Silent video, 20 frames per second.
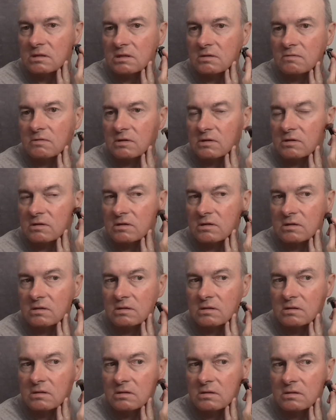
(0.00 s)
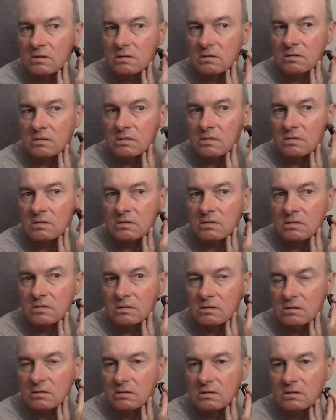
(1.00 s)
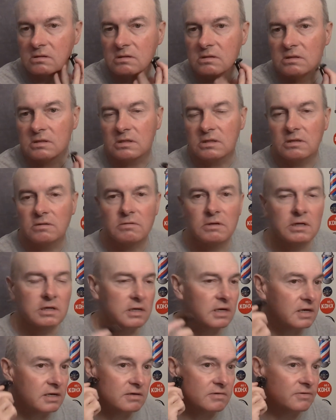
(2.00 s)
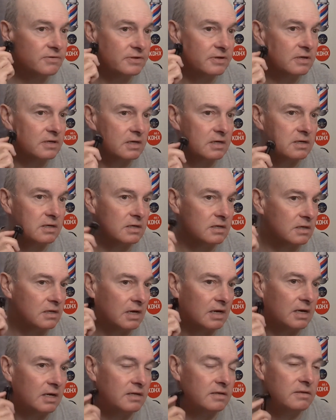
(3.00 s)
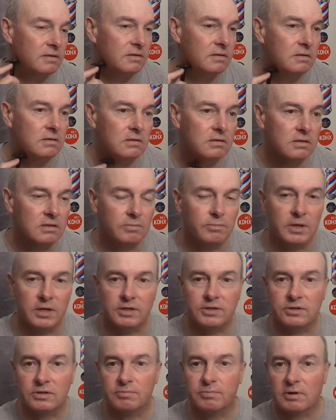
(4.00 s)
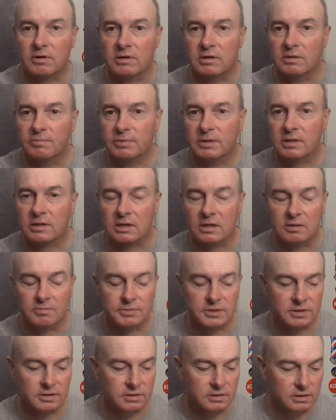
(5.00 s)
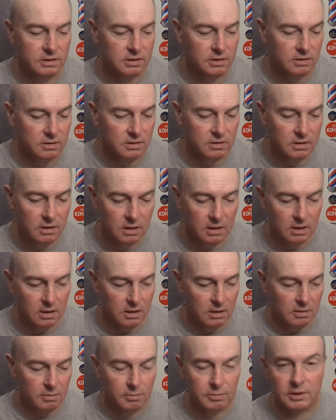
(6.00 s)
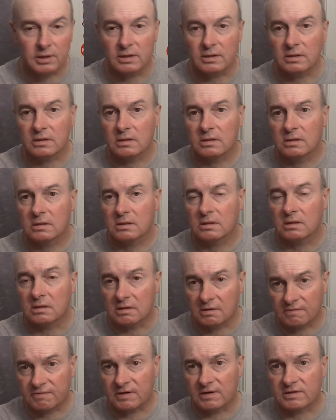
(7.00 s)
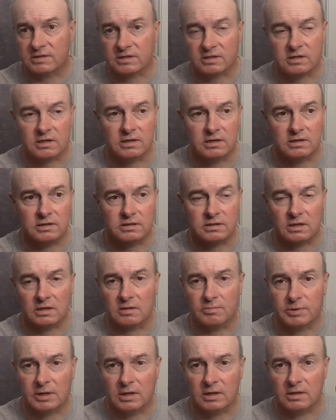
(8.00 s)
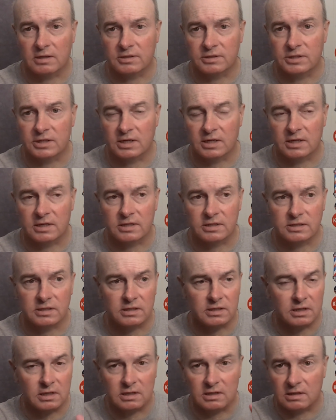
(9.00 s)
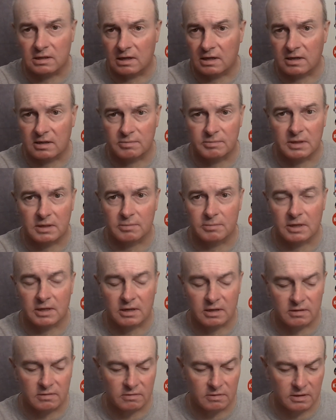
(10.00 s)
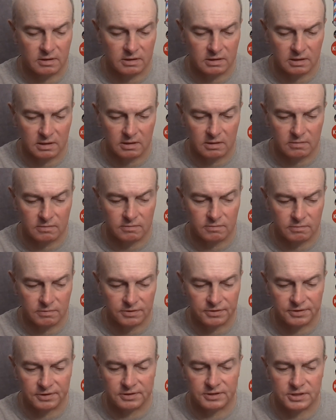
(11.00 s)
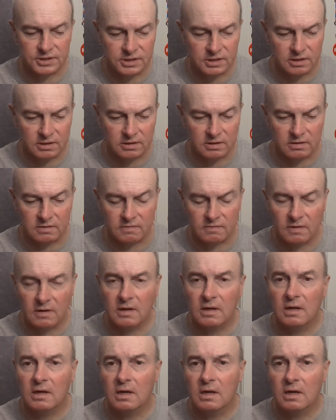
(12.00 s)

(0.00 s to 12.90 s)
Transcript: I wonder, you know what, I don't think I got the major part of pickups in here, but if that's the case, I apologize. I got a lot on my mind right now with this shave,